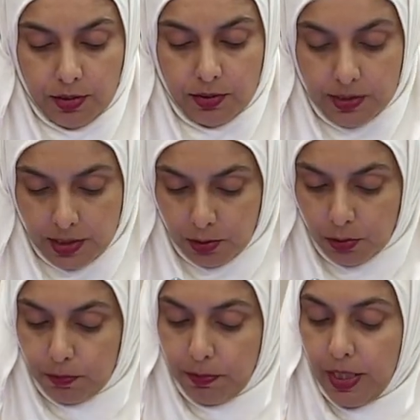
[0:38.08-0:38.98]
These
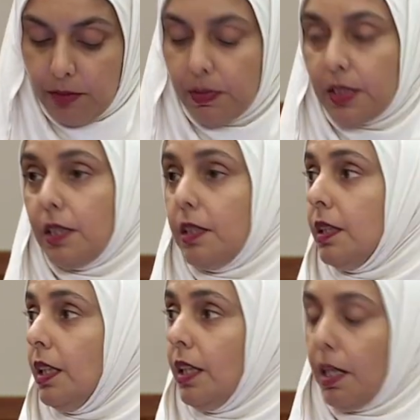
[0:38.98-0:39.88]
include paid
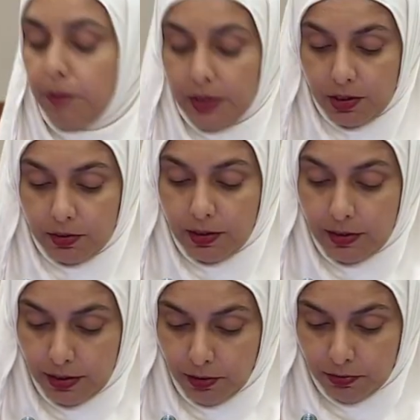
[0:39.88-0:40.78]
maternity and paternity
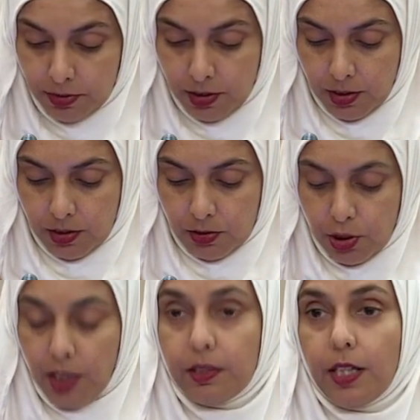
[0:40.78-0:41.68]
leave,
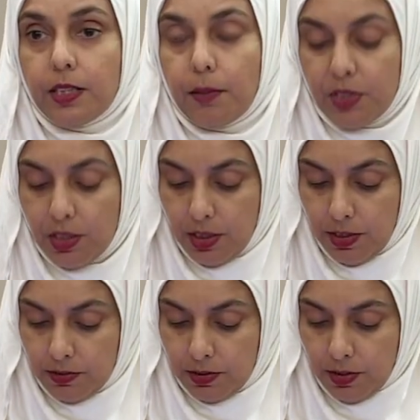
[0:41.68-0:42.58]
childcare
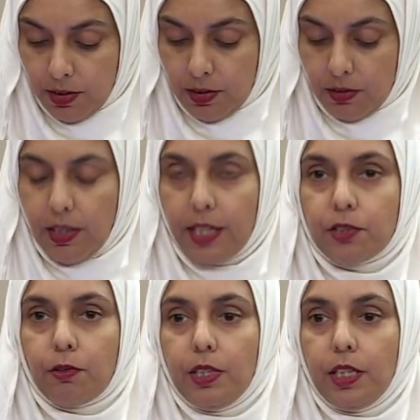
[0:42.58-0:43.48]
subsidies,
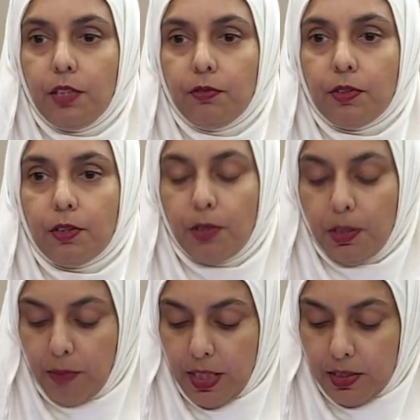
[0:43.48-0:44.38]
tax relief,
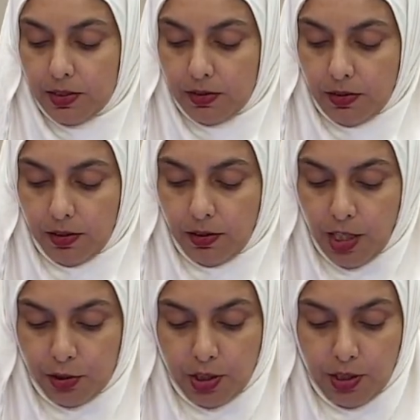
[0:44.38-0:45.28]
rebates,
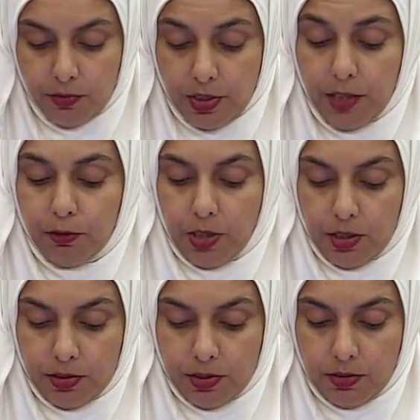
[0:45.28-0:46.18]
cash gifts, and
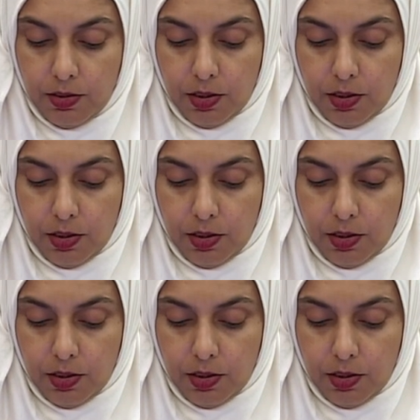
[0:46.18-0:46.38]
grants.